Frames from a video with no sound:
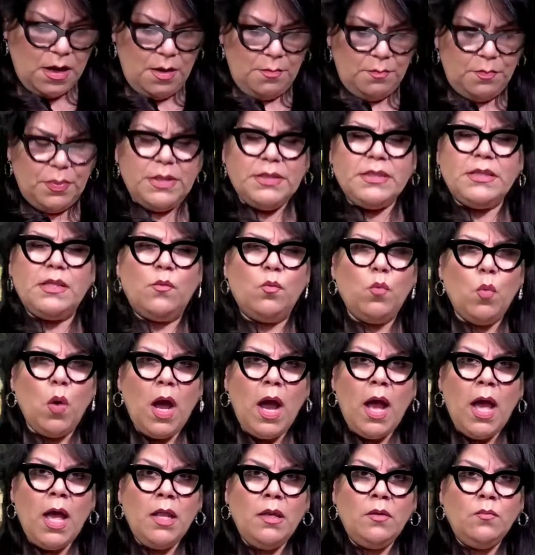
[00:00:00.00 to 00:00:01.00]
But the
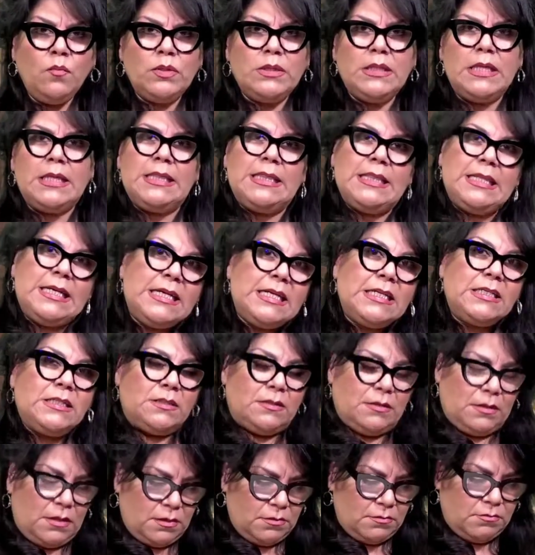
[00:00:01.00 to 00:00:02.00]
one with the
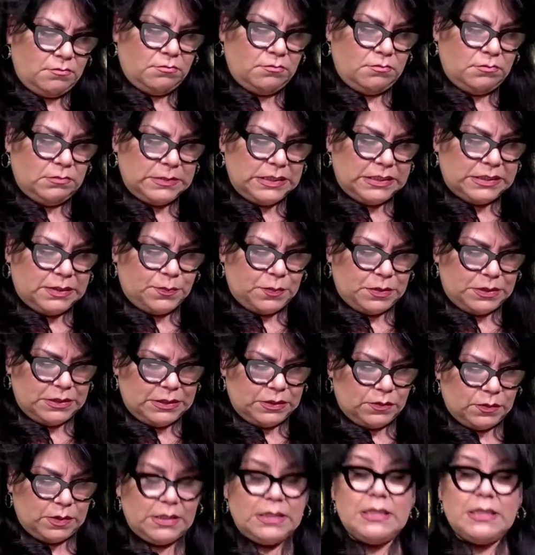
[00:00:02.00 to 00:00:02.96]
least, let's put it this way,